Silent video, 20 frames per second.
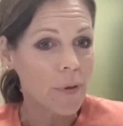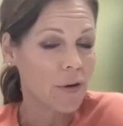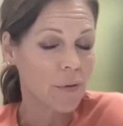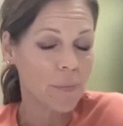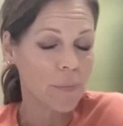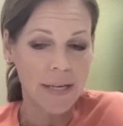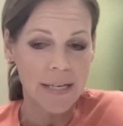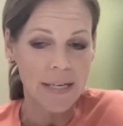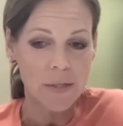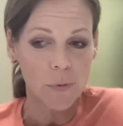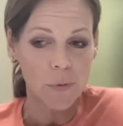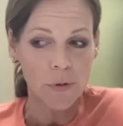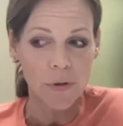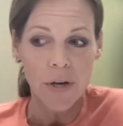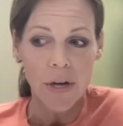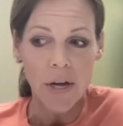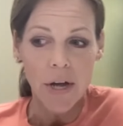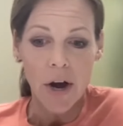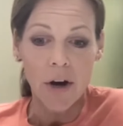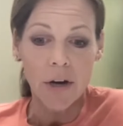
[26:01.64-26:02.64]
you know because we're
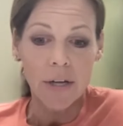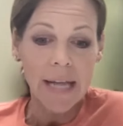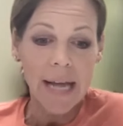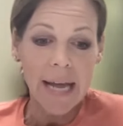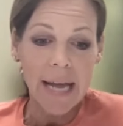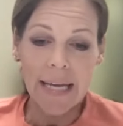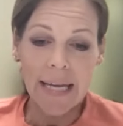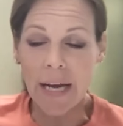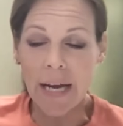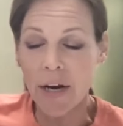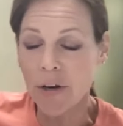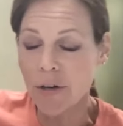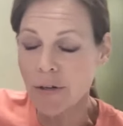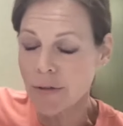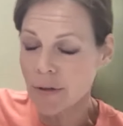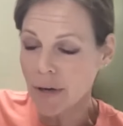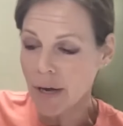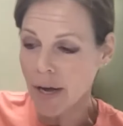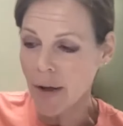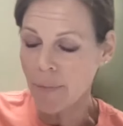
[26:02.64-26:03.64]
our client
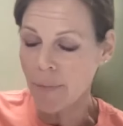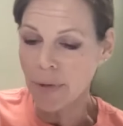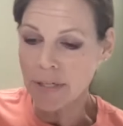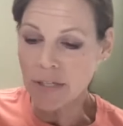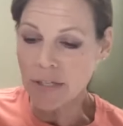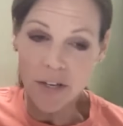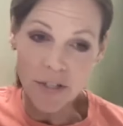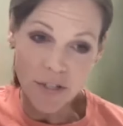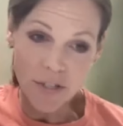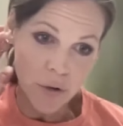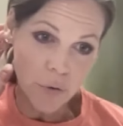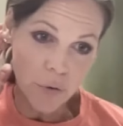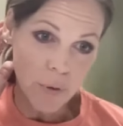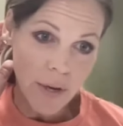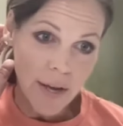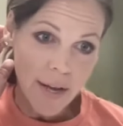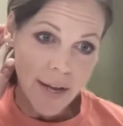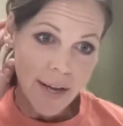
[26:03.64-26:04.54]
care um, is also